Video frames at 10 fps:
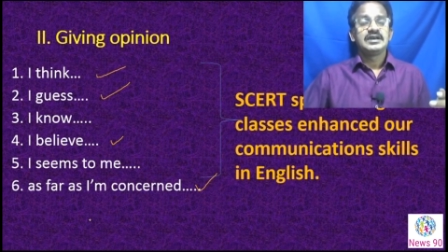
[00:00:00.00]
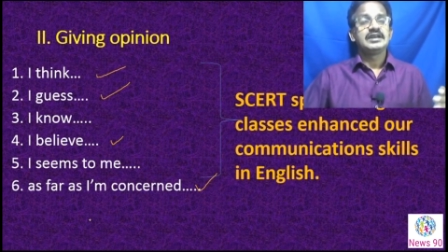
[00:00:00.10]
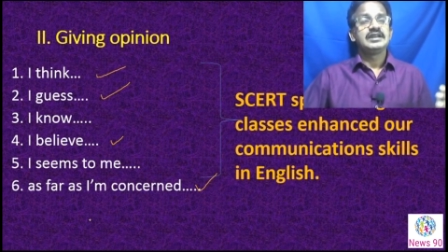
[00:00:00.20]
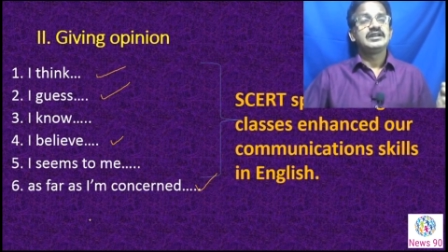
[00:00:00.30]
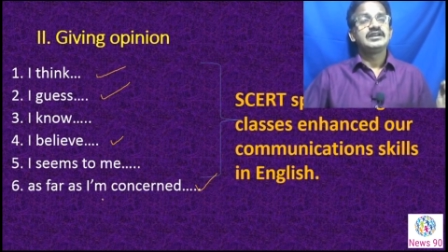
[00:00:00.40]

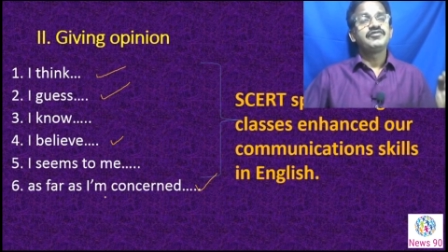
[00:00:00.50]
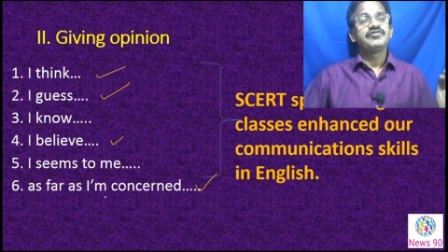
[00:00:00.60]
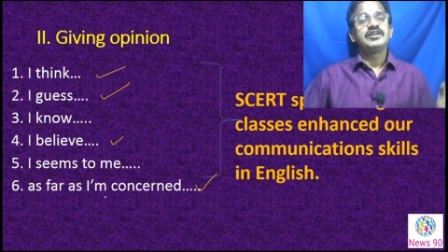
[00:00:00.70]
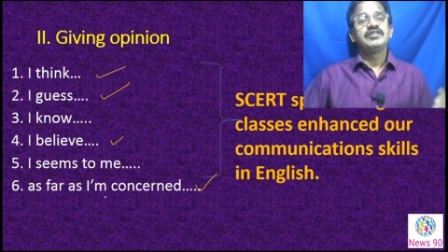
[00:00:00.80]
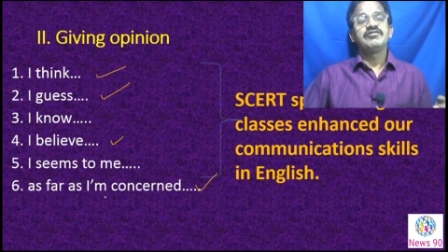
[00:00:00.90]
in
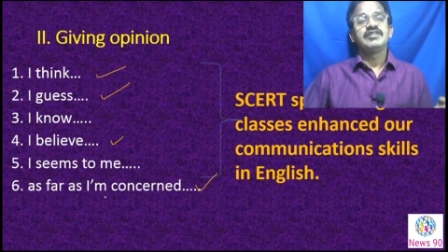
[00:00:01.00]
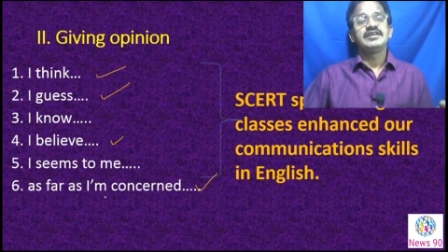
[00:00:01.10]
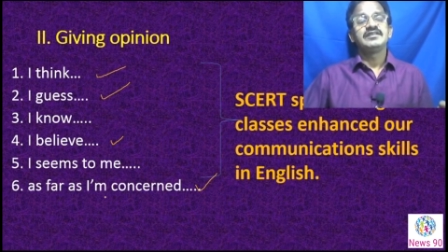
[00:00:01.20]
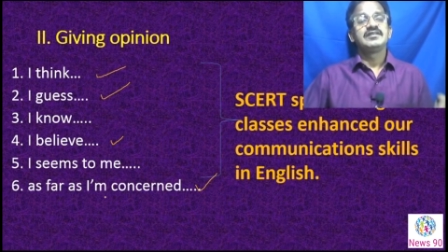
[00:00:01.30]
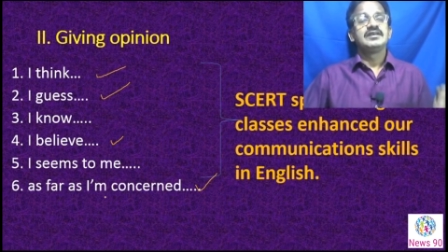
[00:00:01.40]
different
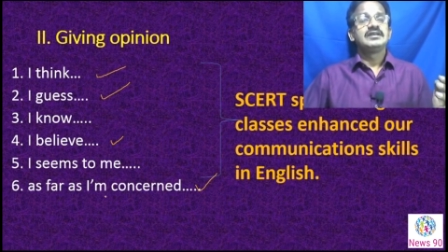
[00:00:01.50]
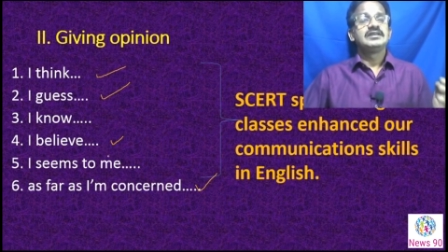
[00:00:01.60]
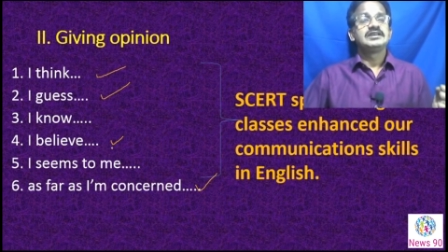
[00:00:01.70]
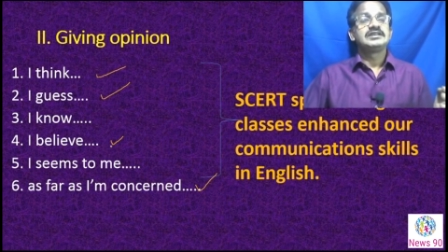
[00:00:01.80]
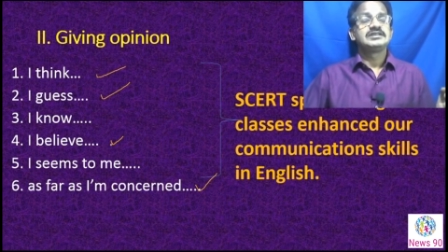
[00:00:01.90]
ways
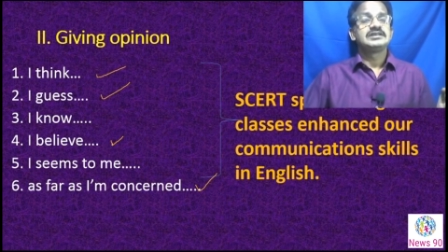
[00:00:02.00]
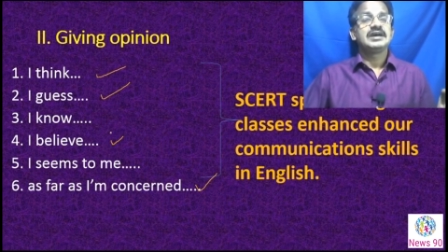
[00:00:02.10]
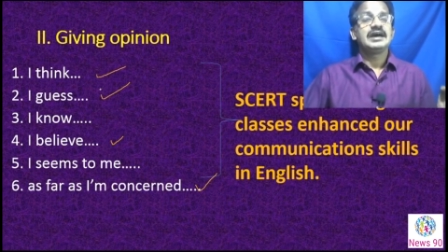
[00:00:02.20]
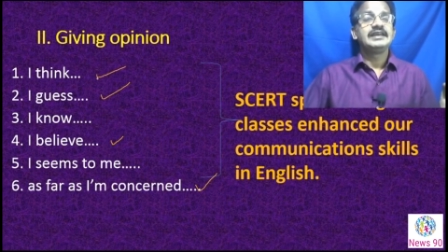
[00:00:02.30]
that uh,